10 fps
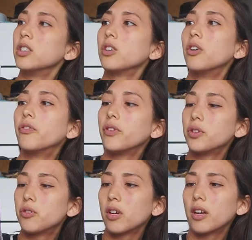So for
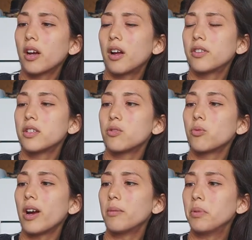the drink I got this
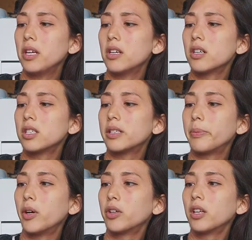Ribena
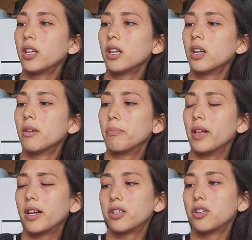sparkling
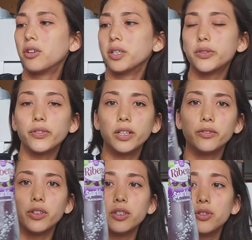blackcurrant
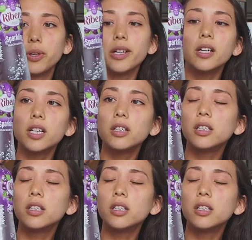flavored drink.